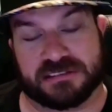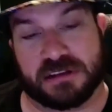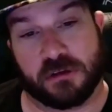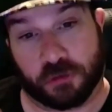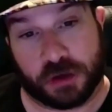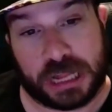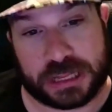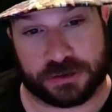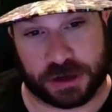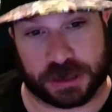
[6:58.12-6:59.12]

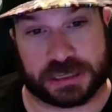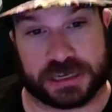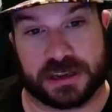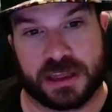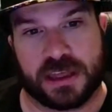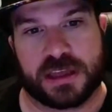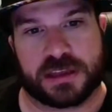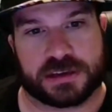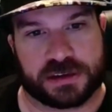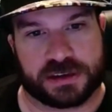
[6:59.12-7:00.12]
really
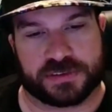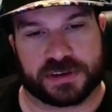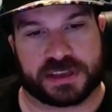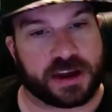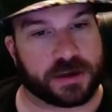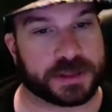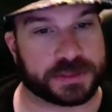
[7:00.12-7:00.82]
don't even care about the